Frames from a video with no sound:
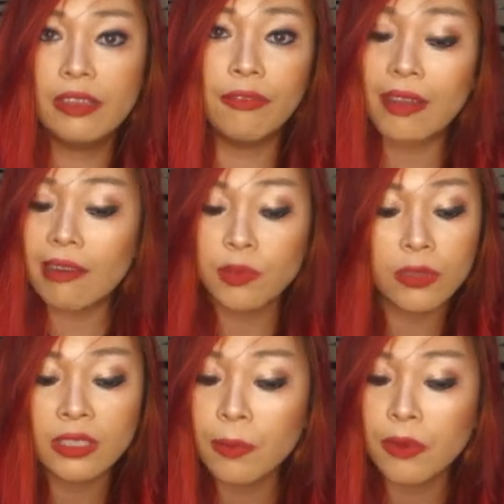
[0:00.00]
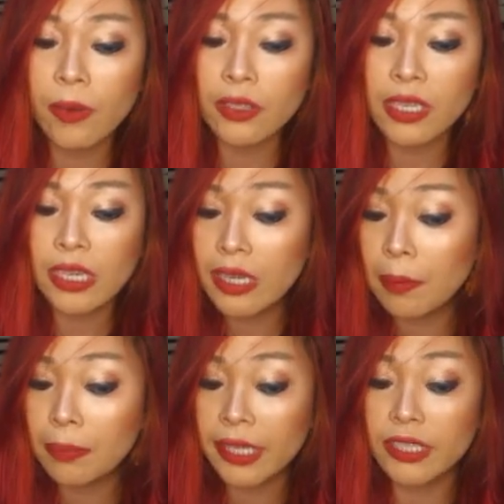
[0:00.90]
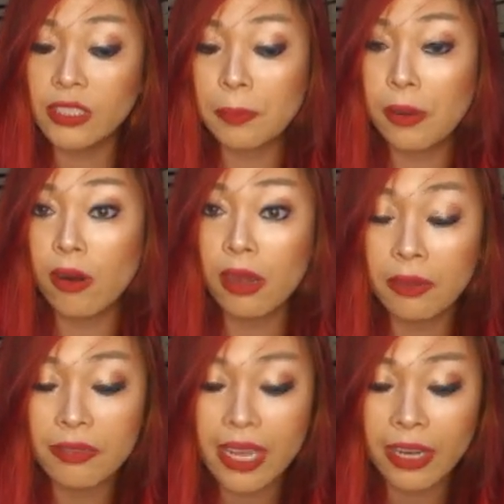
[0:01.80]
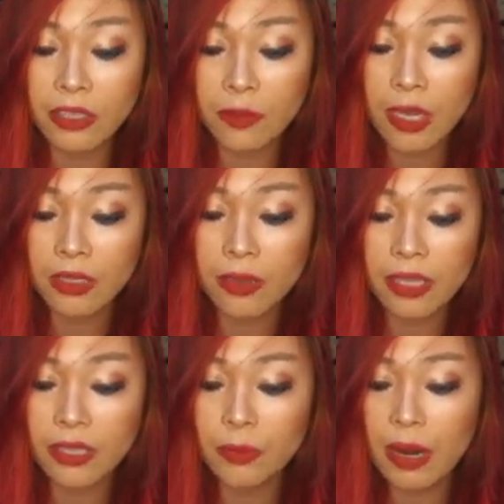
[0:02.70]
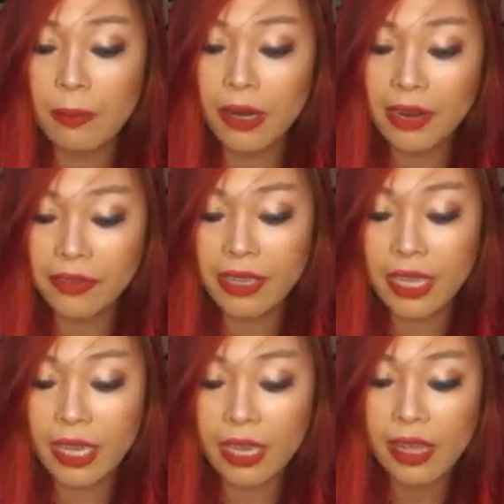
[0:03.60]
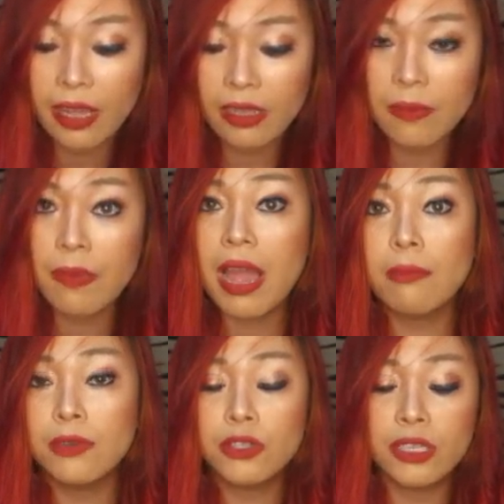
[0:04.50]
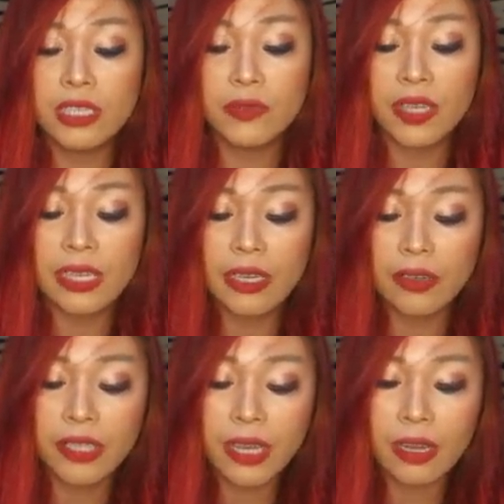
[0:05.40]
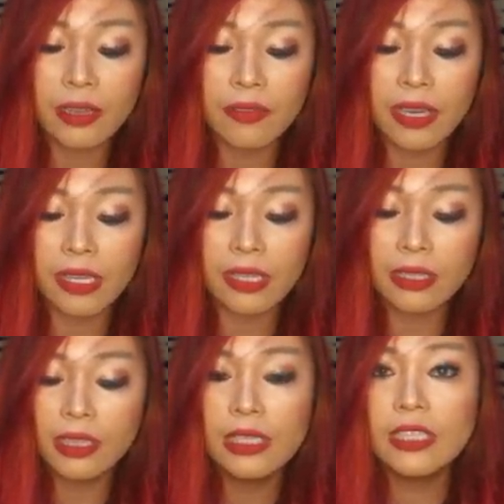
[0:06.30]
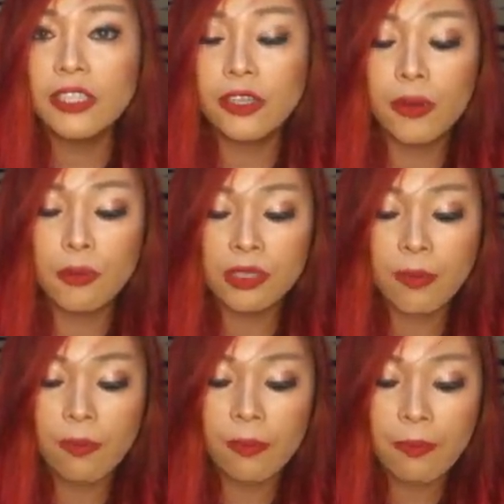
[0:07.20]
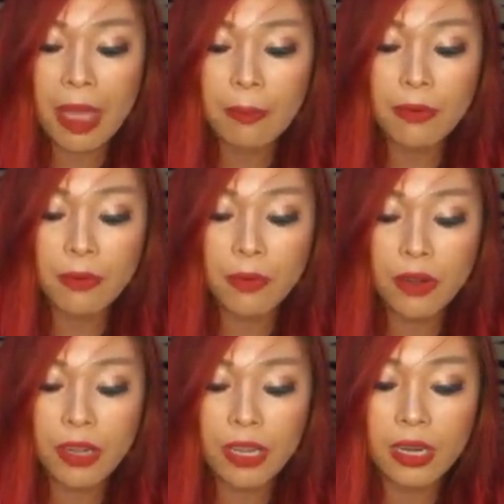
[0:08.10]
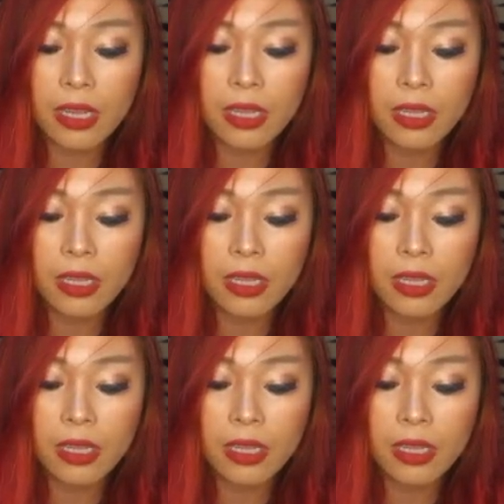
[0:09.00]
The flowers won't stop growing, so I needed a place to put all of the extra ones. So this is where I put everything. The bamboo trees, if I need, you know, some bamboo wood.